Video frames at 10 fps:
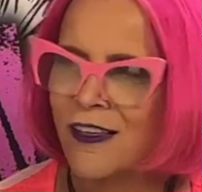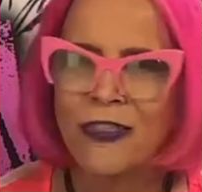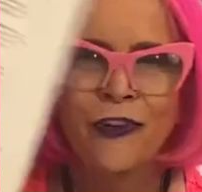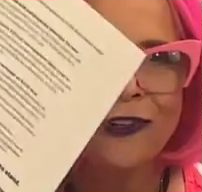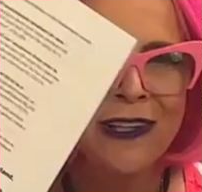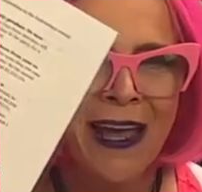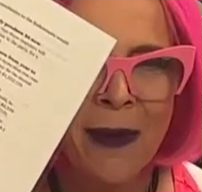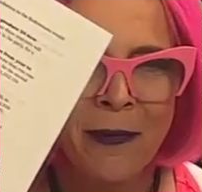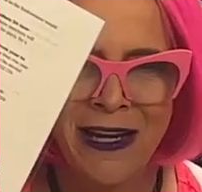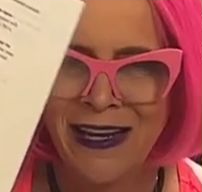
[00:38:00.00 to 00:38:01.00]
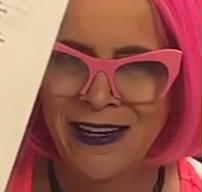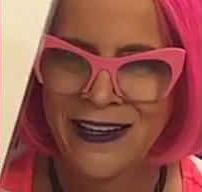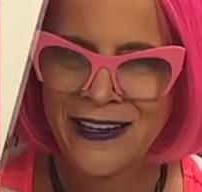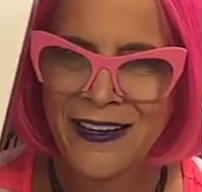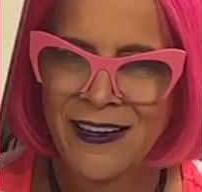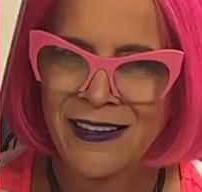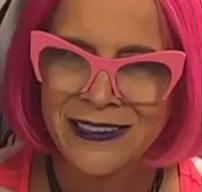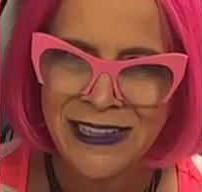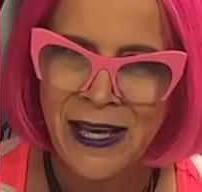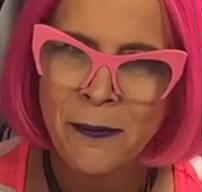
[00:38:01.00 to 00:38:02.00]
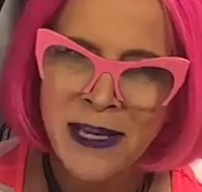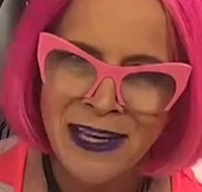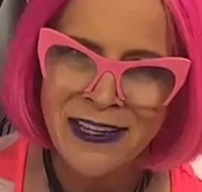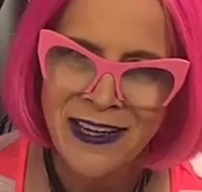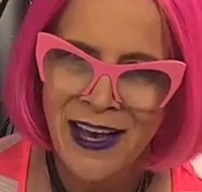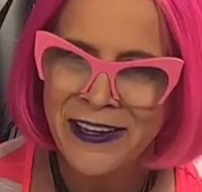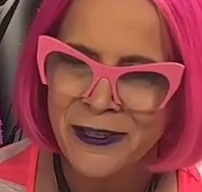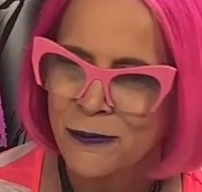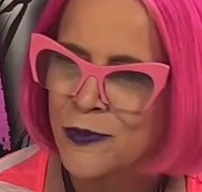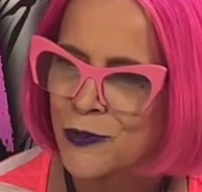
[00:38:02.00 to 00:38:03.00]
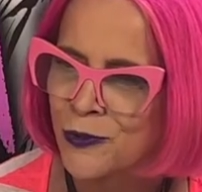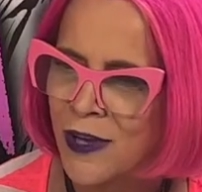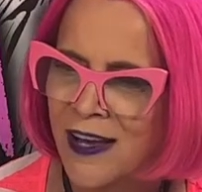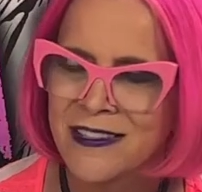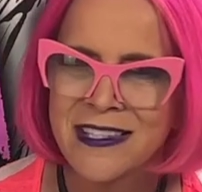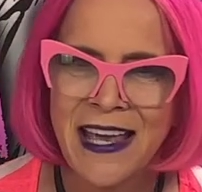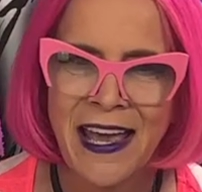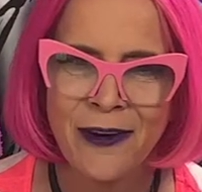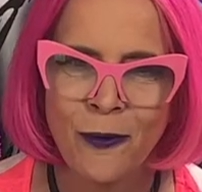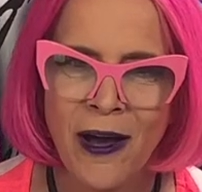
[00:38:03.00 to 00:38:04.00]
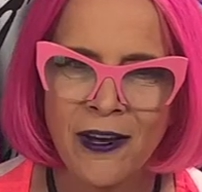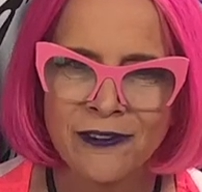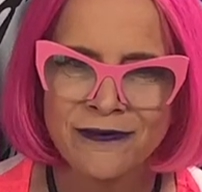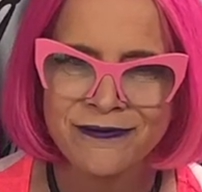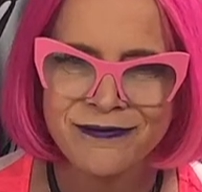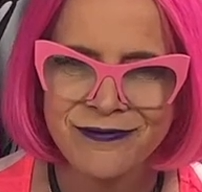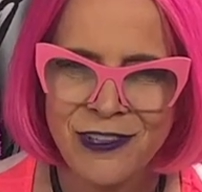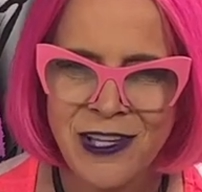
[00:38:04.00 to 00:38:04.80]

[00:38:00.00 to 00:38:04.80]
they're laminated. Laminated items do not scan well. You